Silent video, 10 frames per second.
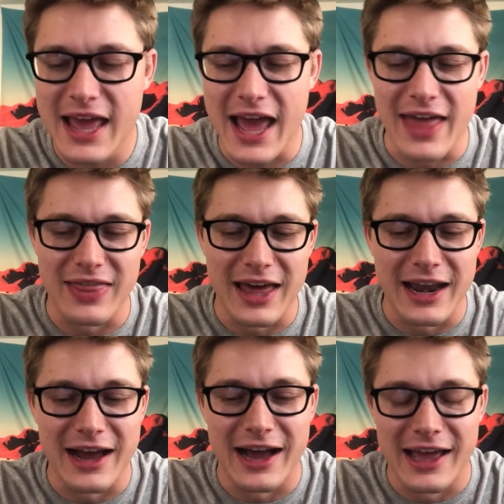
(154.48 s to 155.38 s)
And
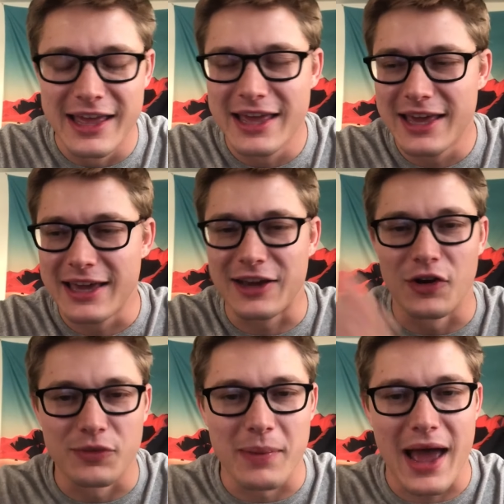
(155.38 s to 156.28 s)
then he
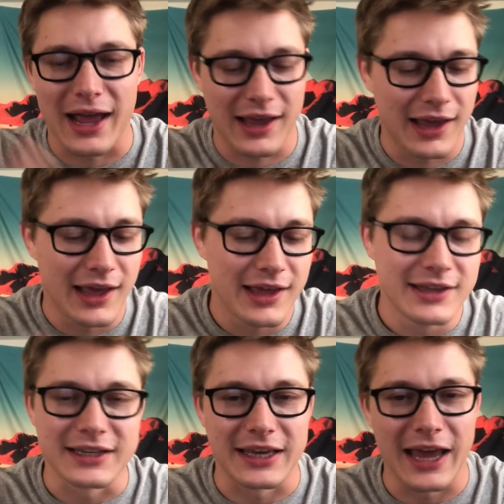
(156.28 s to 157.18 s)
goes back
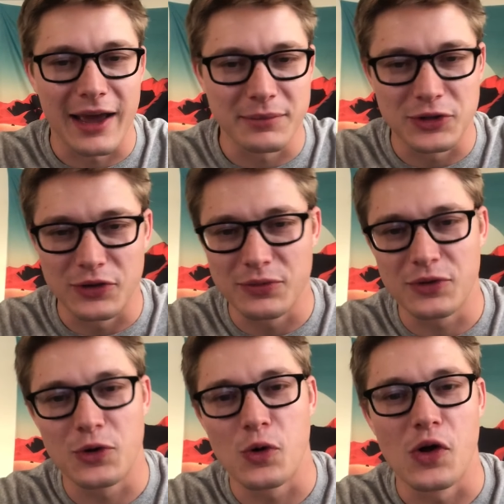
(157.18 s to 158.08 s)
to camp to his
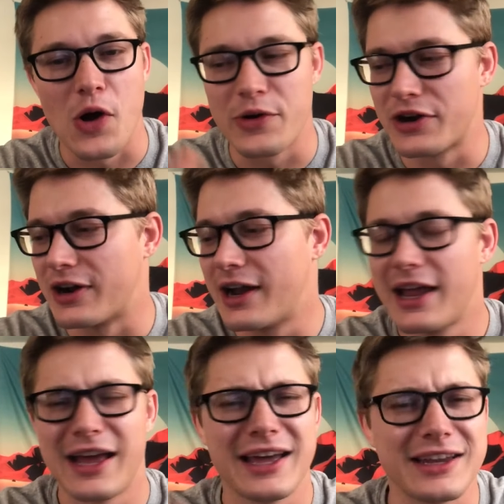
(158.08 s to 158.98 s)
cool owner,
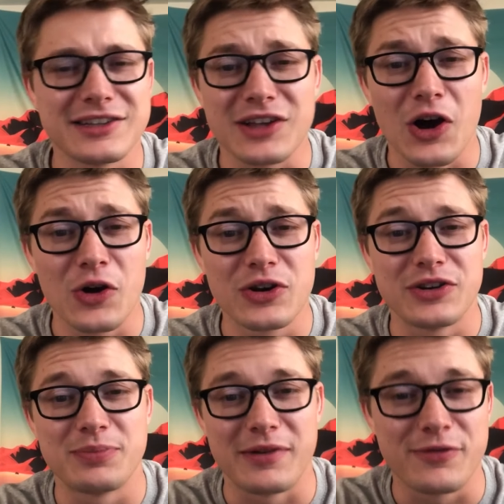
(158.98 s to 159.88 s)
and his
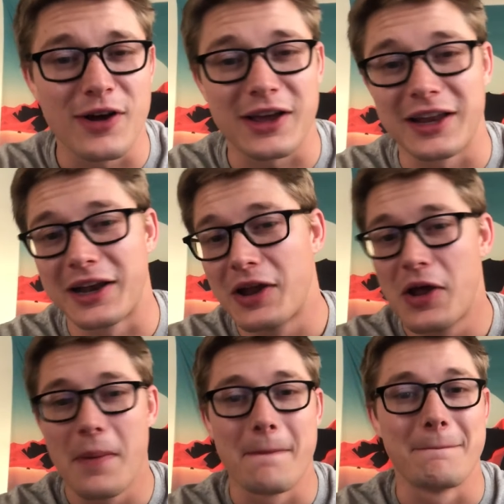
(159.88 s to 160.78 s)
owner's been fucking
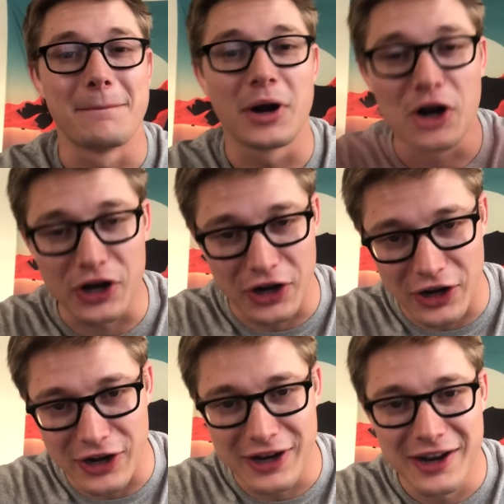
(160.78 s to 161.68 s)

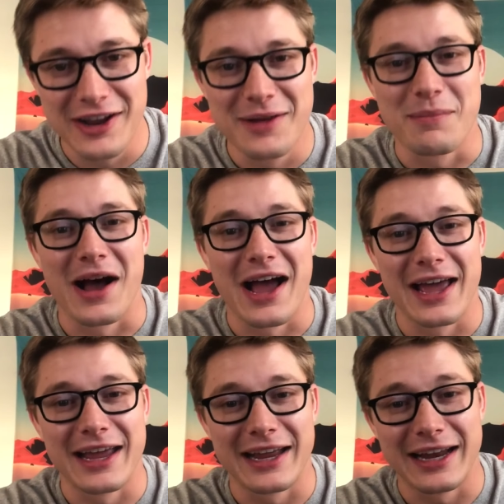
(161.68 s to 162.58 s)
murdered
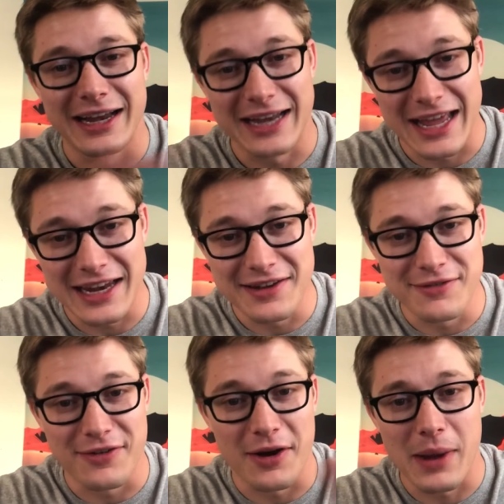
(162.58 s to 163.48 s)
by
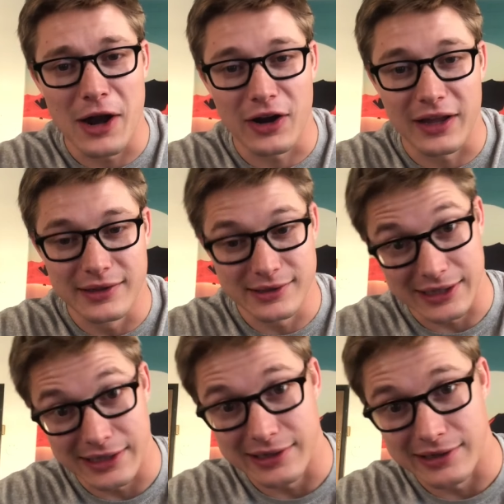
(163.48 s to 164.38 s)
Native Americans,
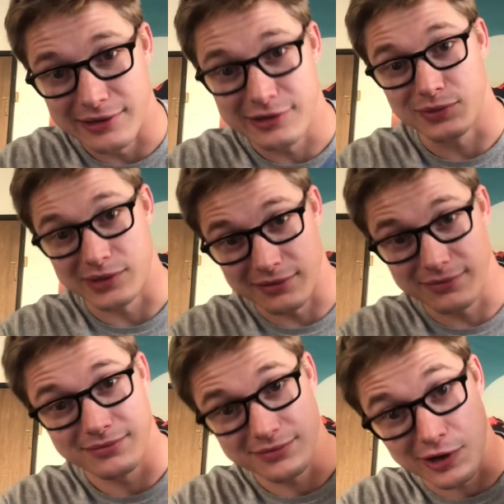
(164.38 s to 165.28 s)
Indians, what they
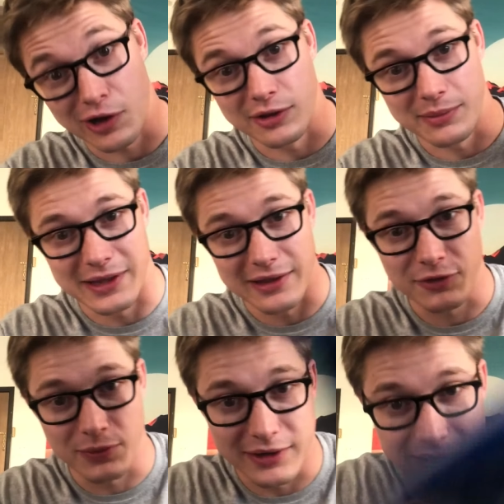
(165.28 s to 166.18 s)
call them in
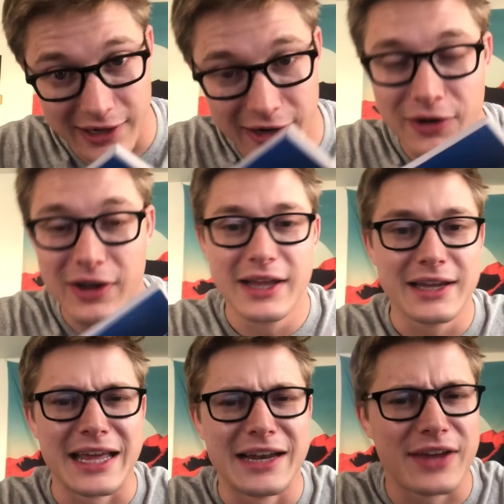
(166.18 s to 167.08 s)
this one, you know.
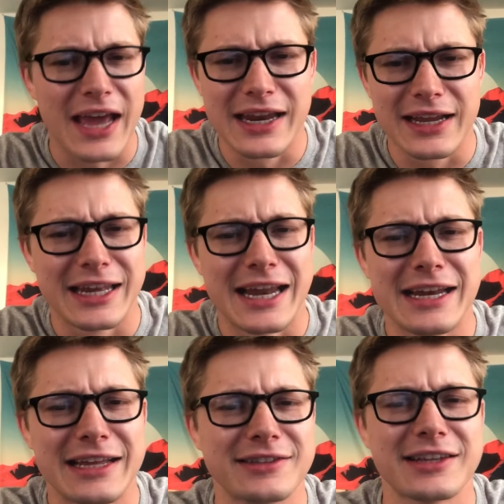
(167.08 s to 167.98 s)
Native Canadians,